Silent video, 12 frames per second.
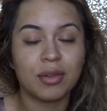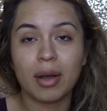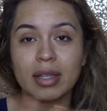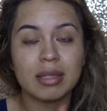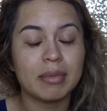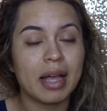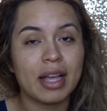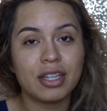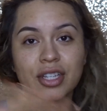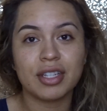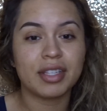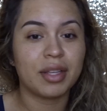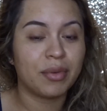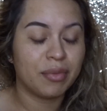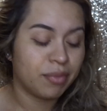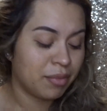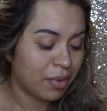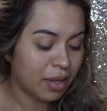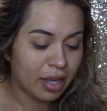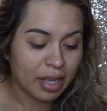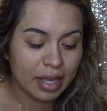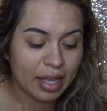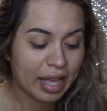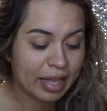throw on some lashes and
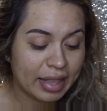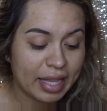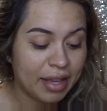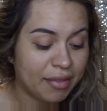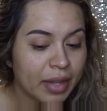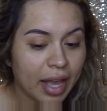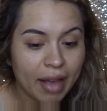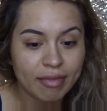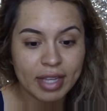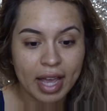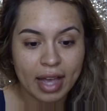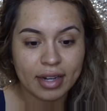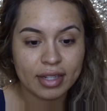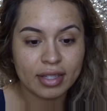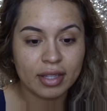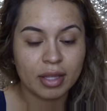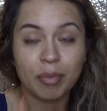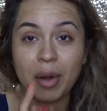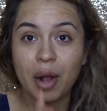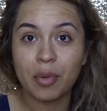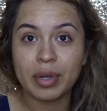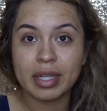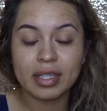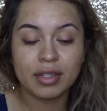leave. I have to hand it to the Brow
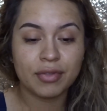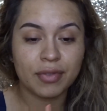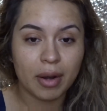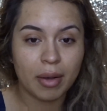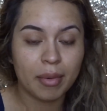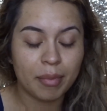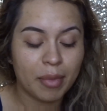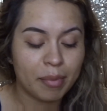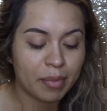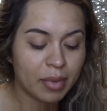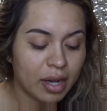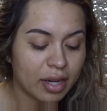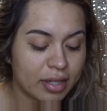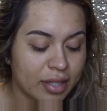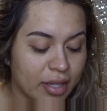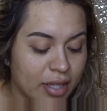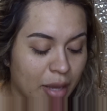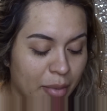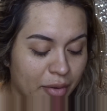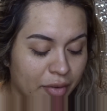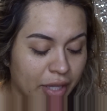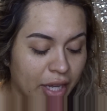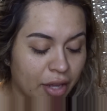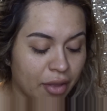Wiz from Anastasia
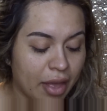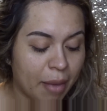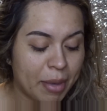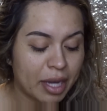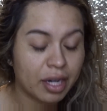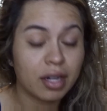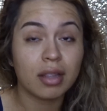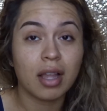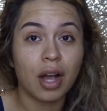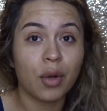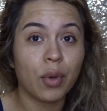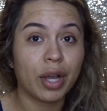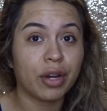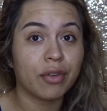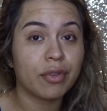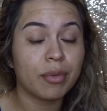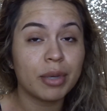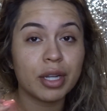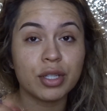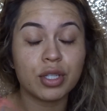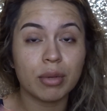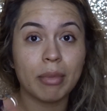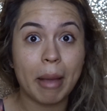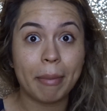Beverly Hills. That made it a lot quicker for me to
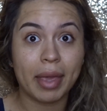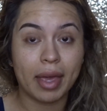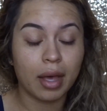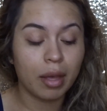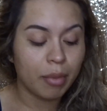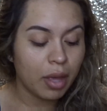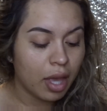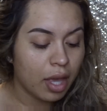do my makeup.